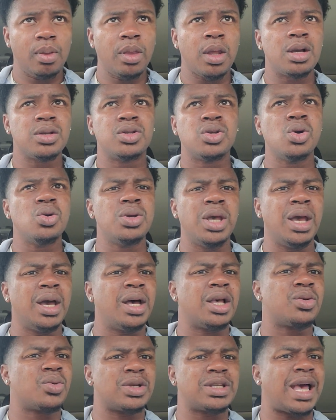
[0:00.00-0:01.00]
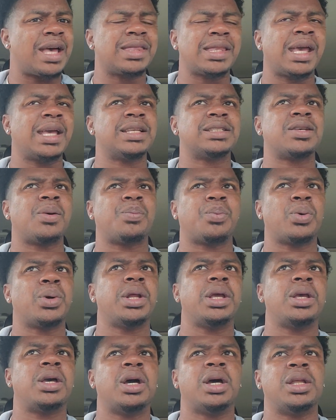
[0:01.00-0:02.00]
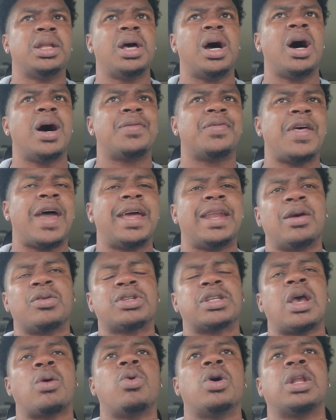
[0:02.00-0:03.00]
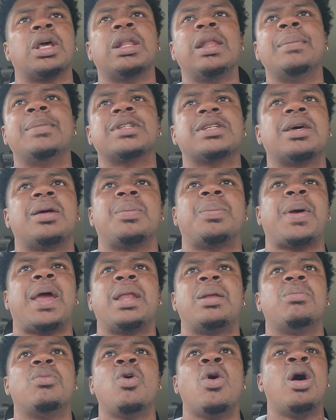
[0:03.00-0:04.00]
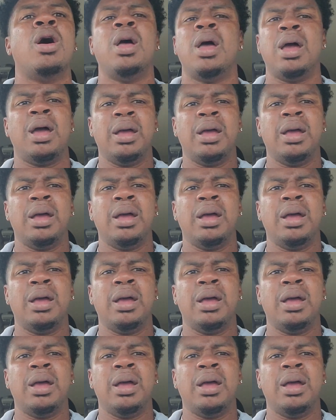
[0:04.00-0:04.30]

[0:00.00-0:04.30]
2 years, which I think is a pretty good thing. They were saying, well, the Clippers could have paid him more.